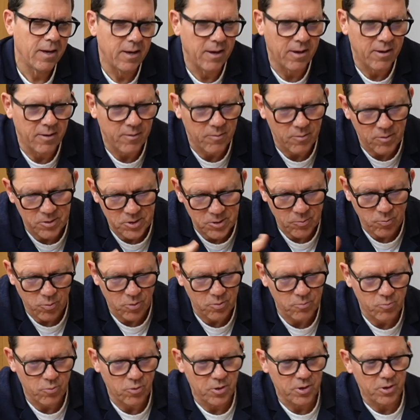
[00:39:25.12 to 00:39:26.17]
And I said,
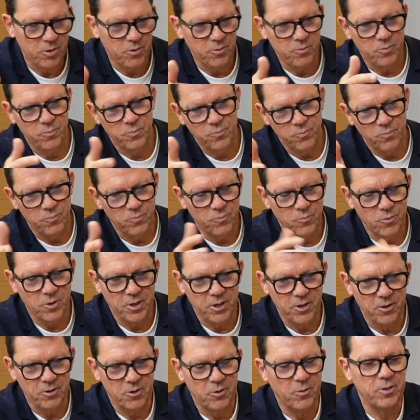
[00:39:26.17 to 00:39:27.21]
what are you
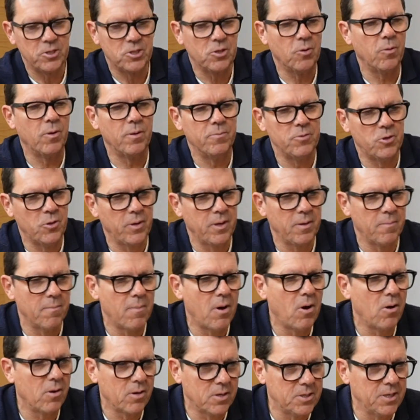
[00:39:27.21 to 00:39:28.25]
doing? She said, I'm doing a
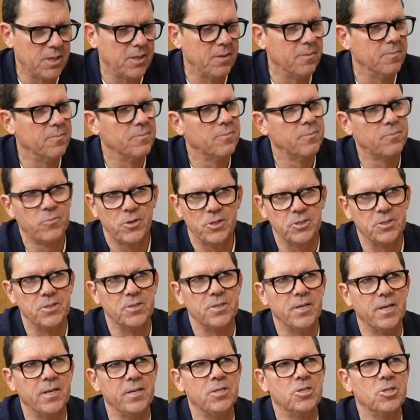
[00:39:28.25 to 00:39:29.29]
marketing
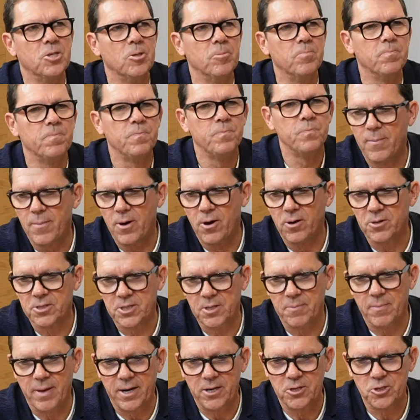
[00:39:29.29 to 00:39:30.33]
presentation. My
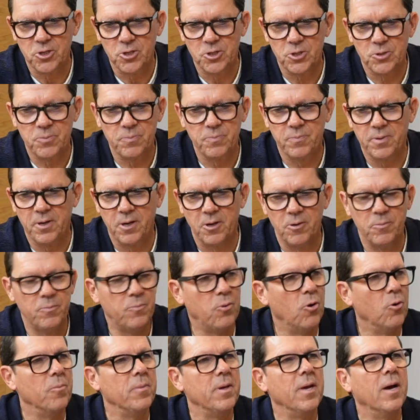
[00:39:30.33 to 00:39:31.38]
marketing managers,
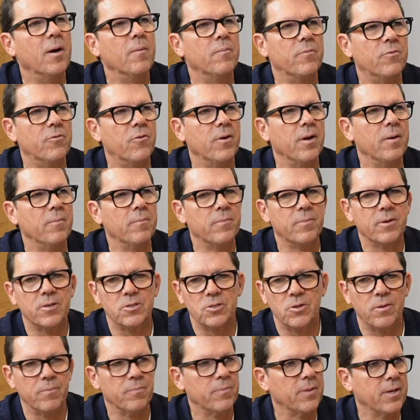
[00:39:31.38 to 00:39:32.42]
put me up for it
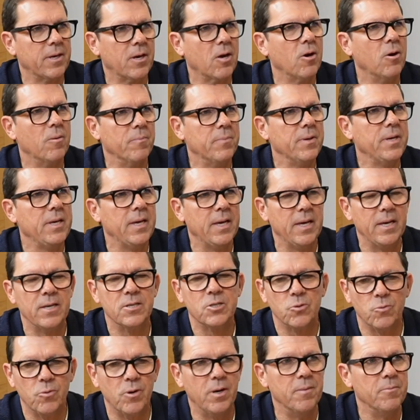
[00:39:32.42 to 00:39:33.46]
because they can't be here.
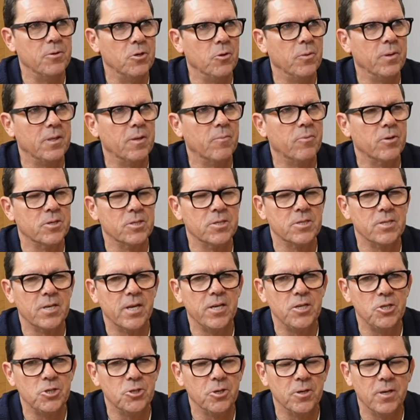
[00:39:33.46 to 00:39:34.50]
So I'm doing the
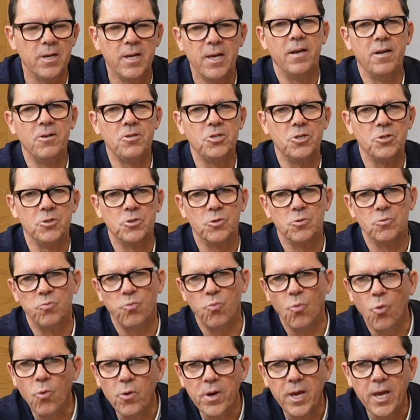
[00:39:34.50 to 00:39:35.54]
presentation. And I know she was
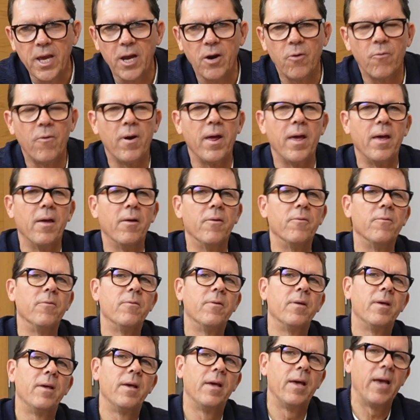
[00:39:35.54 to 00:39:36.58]
walking
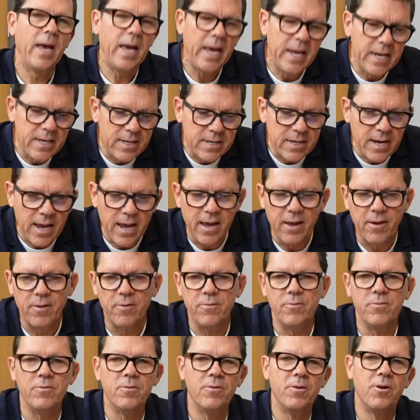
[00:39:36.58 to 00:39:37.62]
around, head
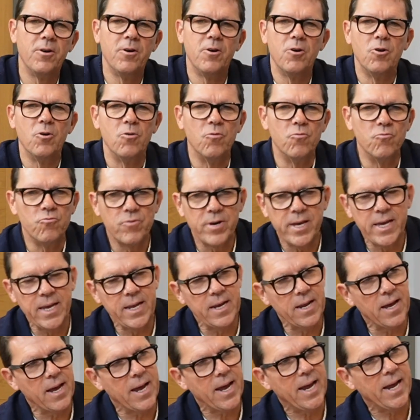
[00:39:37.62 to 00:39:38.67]
down,
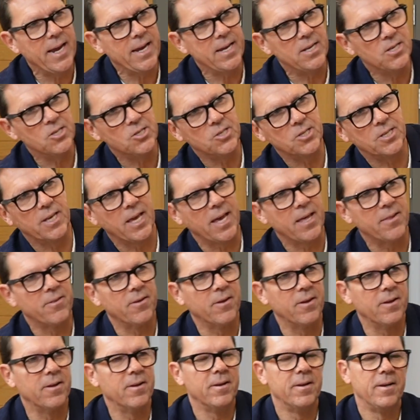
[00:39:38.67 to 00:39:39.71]
wringing her hands
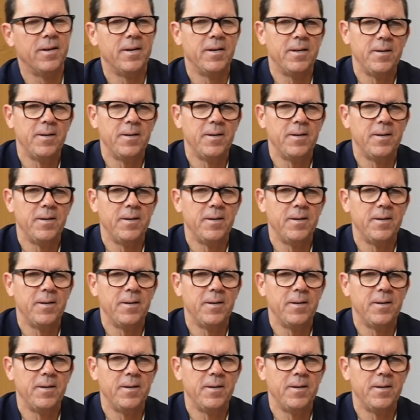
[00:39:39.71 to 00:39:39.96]
together,